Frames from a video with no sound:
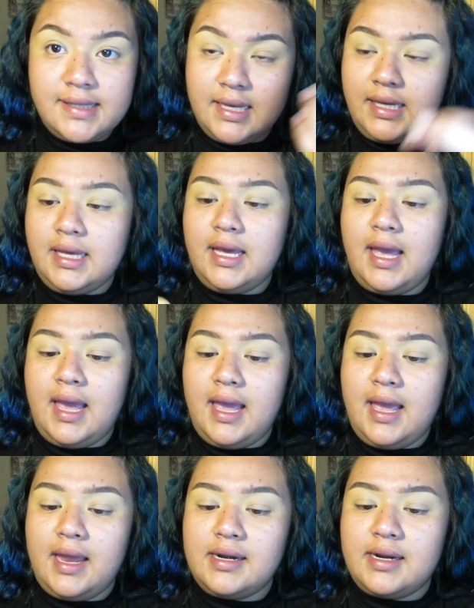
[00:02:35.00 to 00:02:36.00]
thingy,
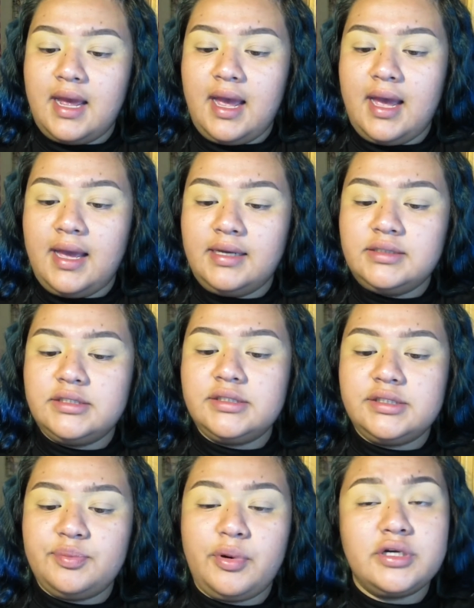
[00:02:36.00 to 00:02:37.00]
and I
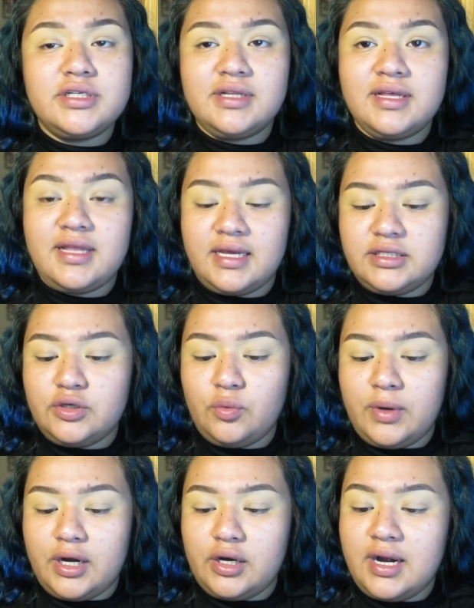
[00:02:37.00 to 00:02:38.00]
just personally like to
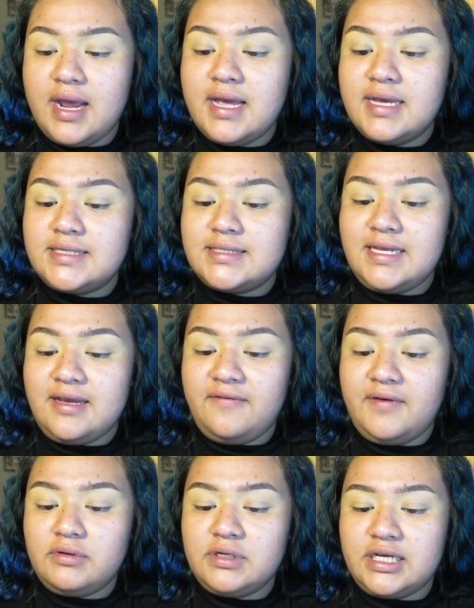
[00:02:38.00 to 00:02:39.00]
wear stick
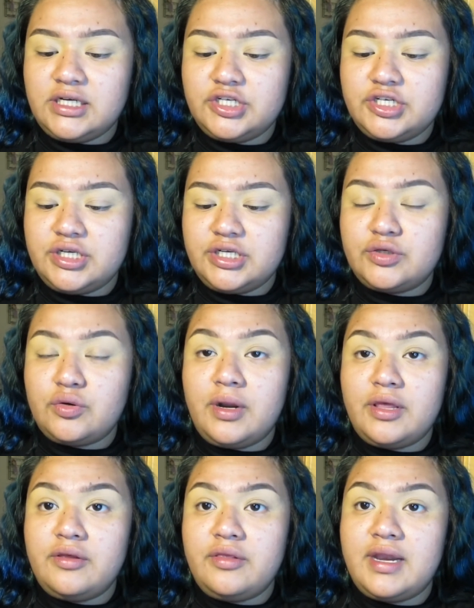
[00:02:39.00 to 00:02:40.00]
foundations
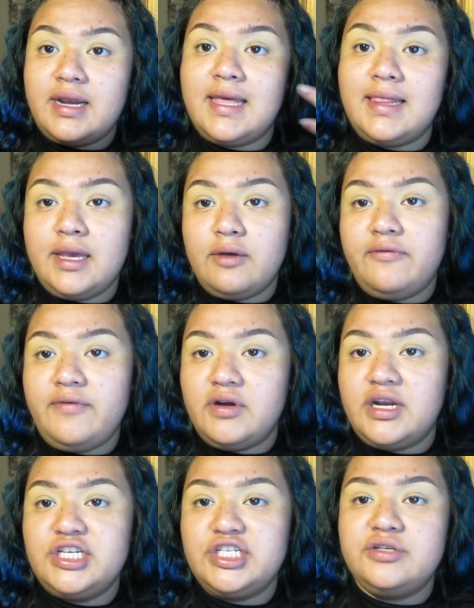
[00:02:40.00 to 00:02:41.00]
rather than a liquid
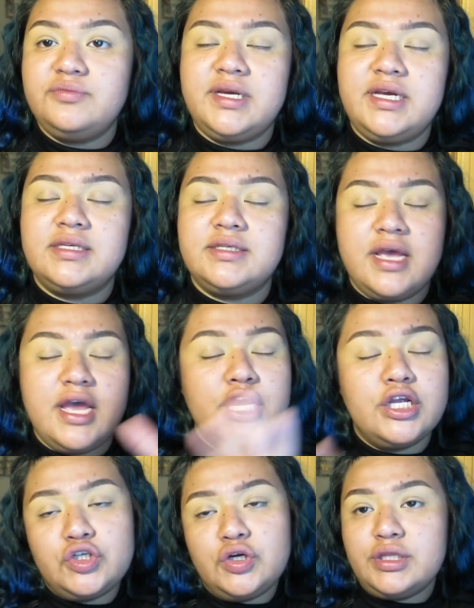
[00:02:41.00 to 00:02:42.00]
foundation because
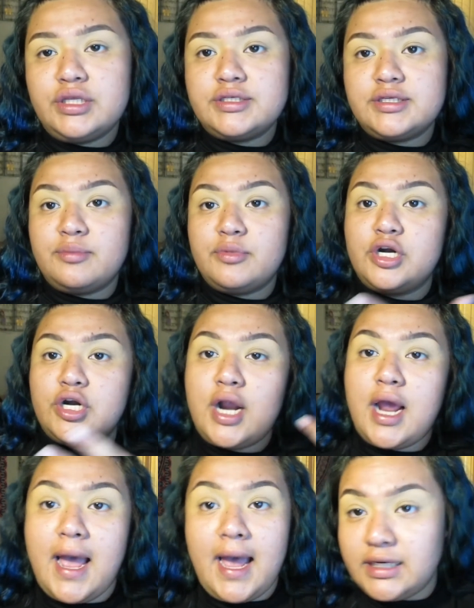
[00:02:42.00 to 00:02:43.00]
during the summer
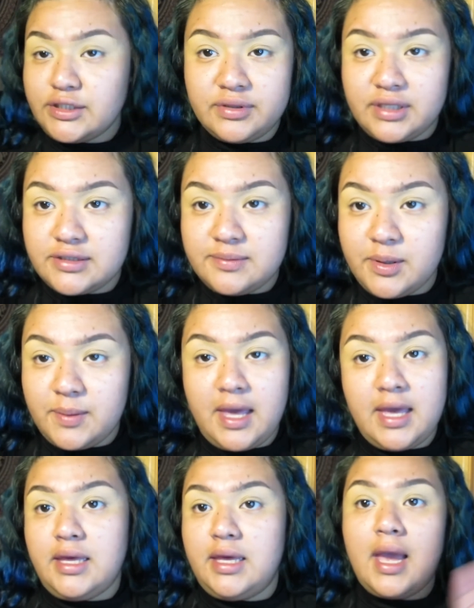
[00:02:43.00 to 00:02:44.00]
I don't like to be
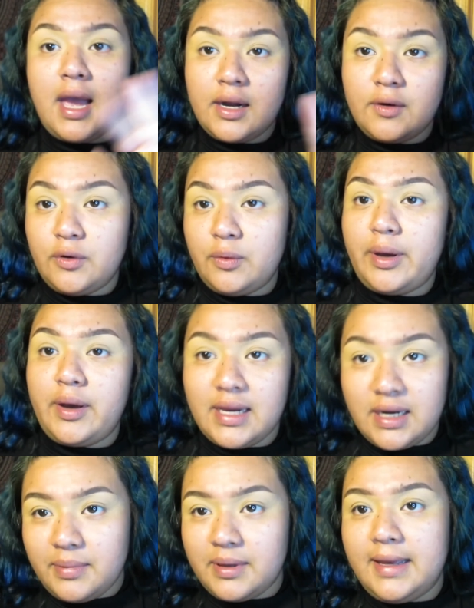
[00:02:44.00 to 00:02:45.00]
cakey. I don't know about
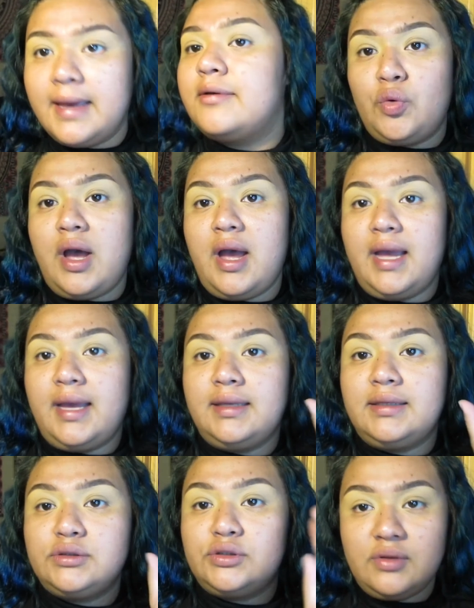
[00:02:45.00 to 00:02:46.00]
anybody else, but I
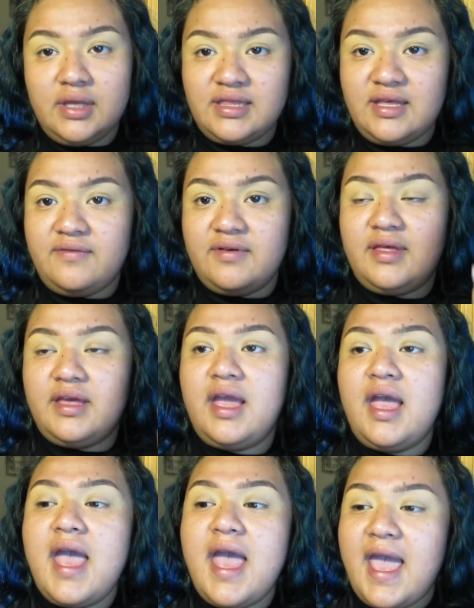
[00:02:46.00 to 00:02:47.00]
don't like that feeling,
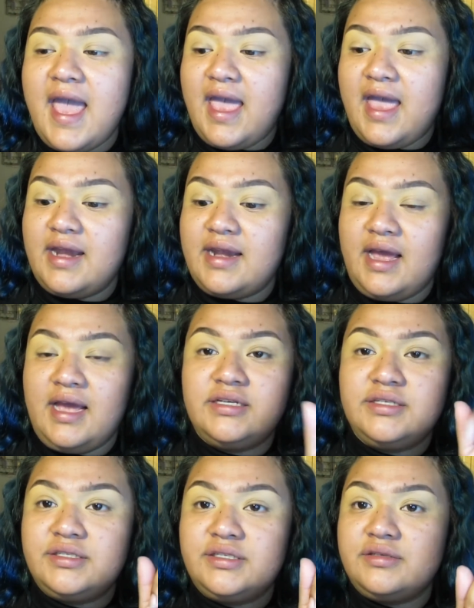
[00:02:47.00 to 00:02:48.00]
and I
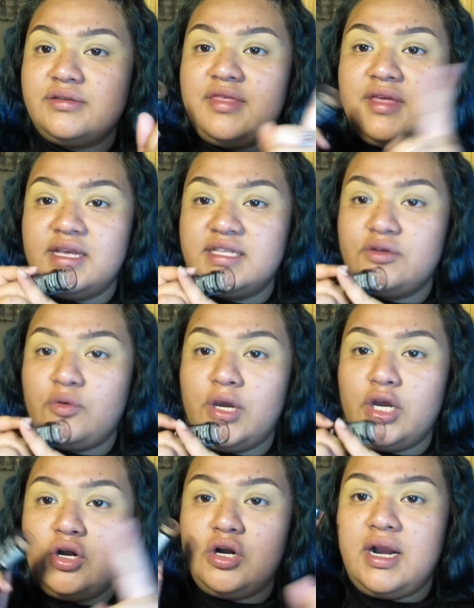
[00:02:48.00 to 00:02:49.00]
just think it's
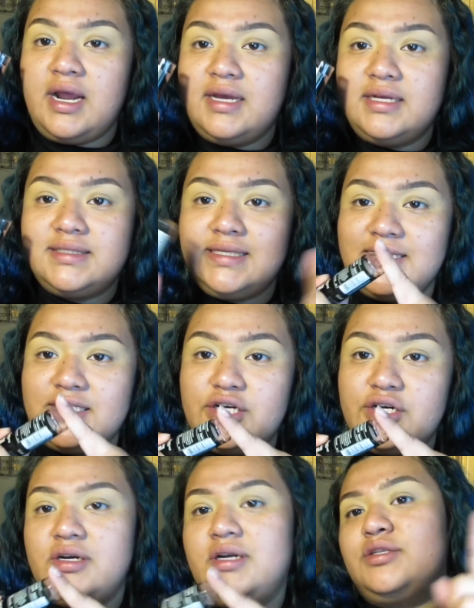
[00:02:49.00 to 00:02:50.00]
quicker and
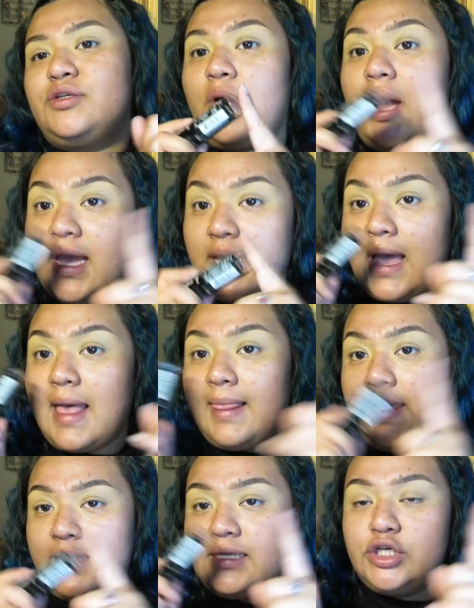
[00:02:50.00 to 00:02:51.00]
easier, so I
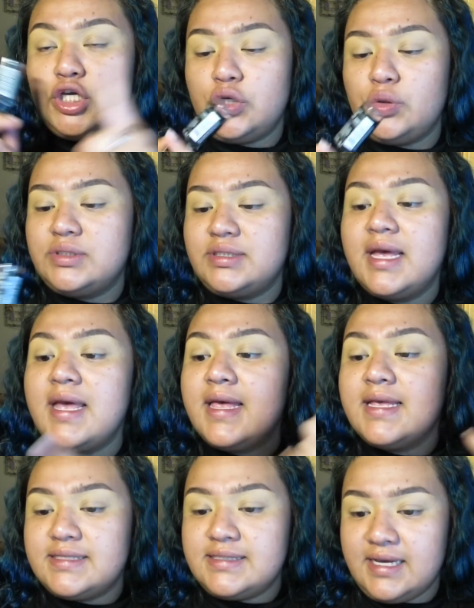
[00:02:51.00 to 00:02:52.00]
like to use
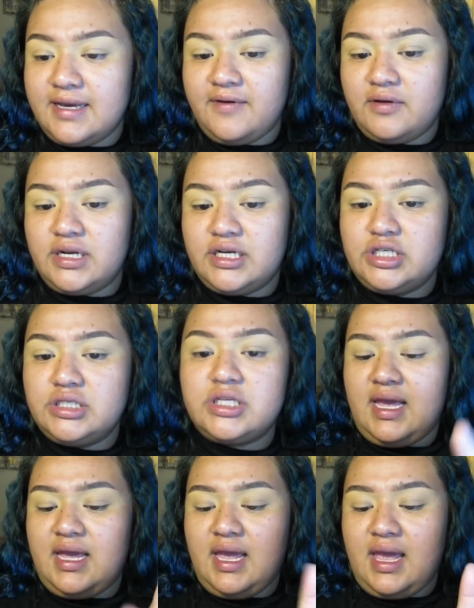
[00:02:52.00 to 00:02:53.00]
stick foundations.
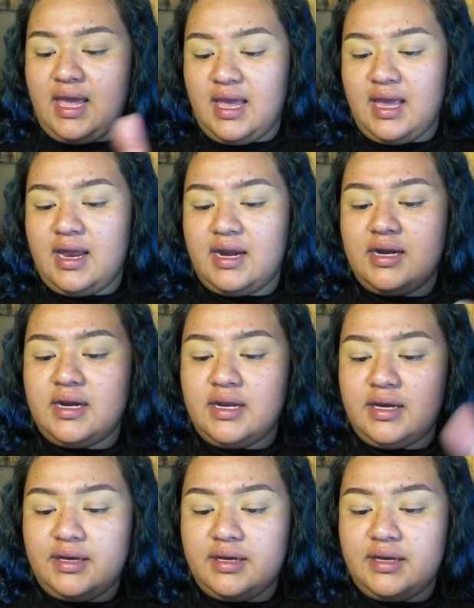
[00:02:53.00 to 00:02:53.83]
And